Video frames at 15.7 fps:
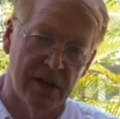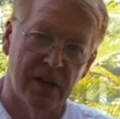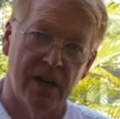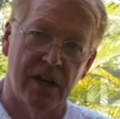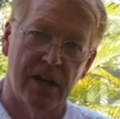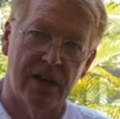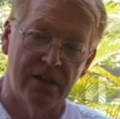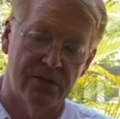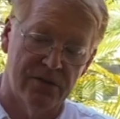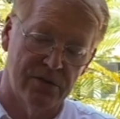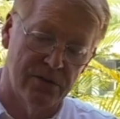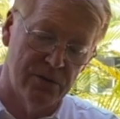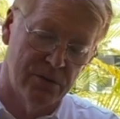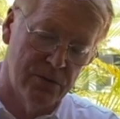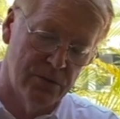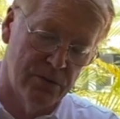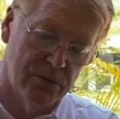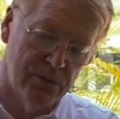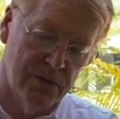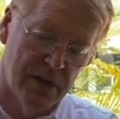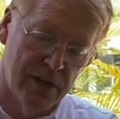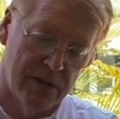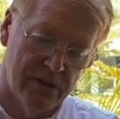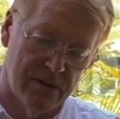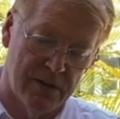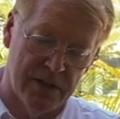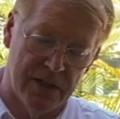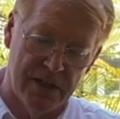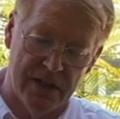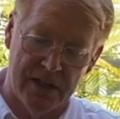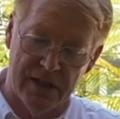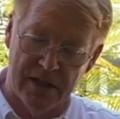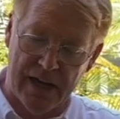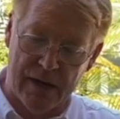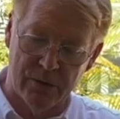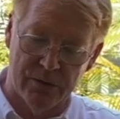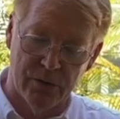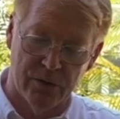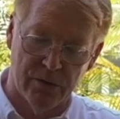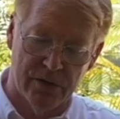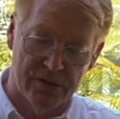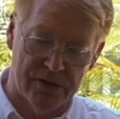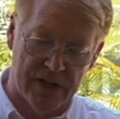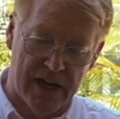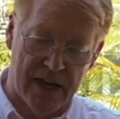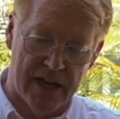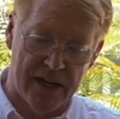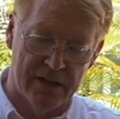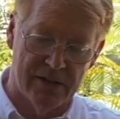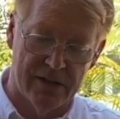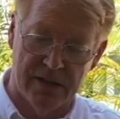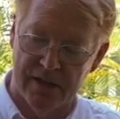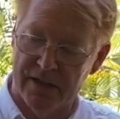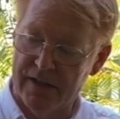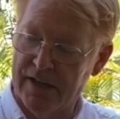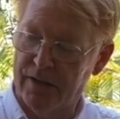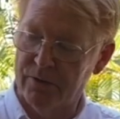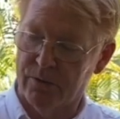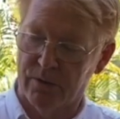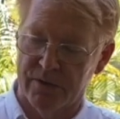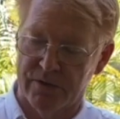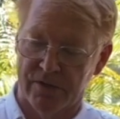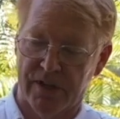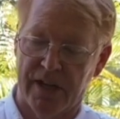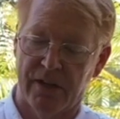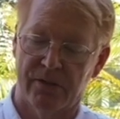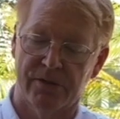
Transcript: to the outdoor scale,